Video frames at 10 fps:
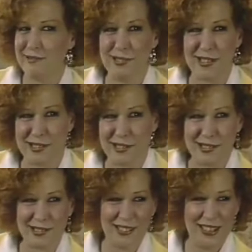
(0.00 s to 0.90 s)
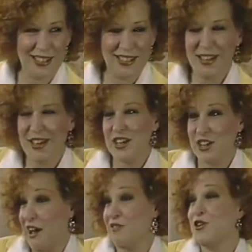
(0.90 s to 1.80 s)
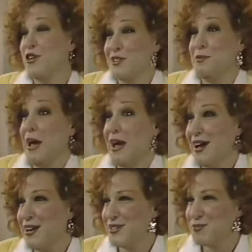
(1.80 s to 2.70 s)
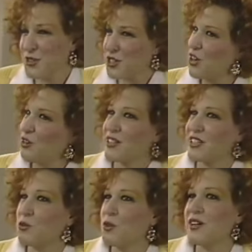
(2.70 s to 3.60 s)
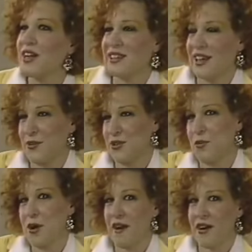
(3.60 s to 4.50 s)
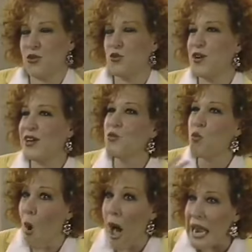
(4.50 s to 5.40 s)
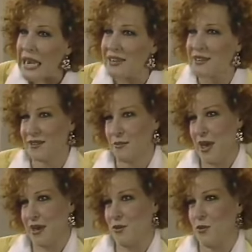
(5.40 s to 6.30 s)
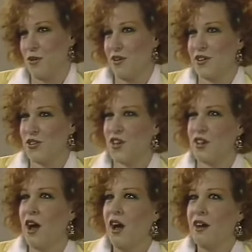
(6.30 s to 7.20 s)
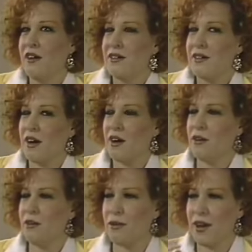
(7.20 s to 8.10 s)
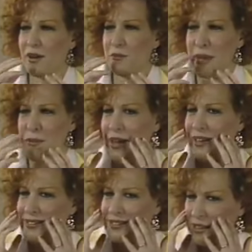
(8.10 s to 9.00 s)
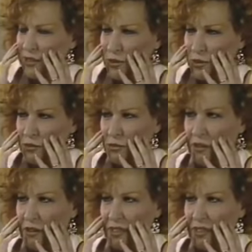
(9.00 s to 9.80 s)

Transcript: week or two. If, after all, it's my house. But you know, it doesn't work like that when you're married. You really want to make it work. You think. Oh, oh, maybe I did do the wrong